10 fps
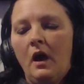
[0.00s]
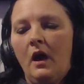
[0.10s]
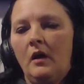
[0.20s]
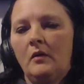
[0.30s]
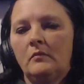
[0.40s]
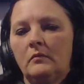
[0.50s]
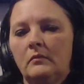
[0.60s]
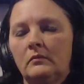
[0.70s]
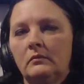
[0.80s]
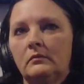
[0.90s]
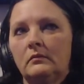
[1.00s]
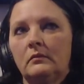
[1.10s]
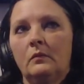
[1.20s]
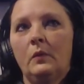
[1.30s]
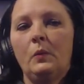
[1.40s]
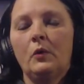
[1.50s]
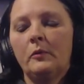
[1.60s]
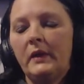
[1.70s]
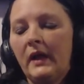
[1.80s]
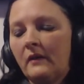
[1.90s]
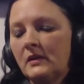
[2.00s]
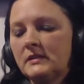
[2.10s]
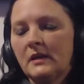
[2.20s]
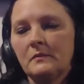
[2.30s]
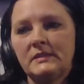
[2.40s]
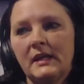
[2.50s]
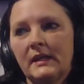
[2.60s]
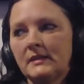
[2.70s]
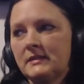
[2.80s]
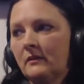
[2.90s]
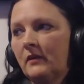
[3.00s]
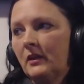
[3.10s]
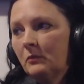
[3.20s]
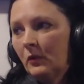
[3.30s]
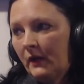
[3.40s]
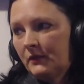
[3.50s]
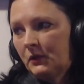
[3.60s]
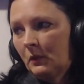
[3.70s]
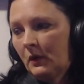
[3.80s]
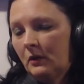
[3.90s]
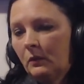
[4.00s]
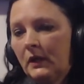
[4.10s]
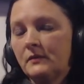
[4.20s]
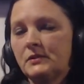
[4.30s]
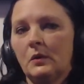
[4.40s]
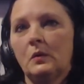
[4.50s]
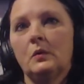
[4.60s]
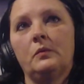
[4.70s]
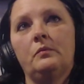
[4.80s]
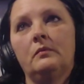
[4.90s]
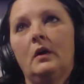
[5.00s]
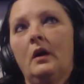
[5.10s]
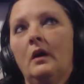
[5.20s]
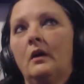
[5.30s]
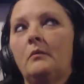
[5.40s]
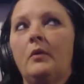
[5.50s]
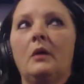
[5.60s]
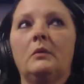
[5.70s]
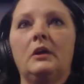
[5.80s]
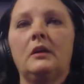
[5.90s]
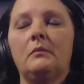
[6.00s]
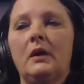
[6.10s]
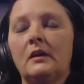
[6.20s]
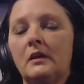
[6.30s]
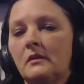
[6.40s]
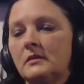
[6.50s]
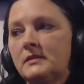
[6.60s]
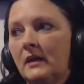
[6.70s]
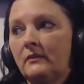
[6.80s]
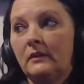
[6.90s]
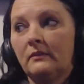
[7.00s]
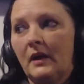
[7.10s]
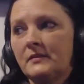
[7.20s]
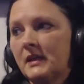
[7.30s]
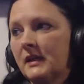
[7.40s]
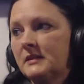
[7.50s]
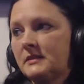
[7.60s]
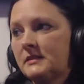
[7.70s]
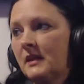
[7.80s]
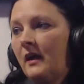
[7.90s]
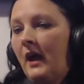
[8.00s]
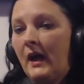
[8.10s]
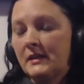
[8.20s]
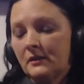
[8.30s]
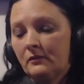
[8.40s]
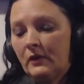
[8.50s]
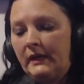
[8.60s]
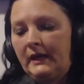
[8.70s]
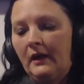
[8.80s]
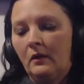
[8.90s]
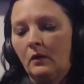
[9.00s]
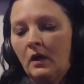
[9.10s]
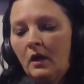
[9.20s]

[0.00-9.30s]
Um, we will be having some tickets available at the door. We have sold uh, probably about 175 tickets as of right now.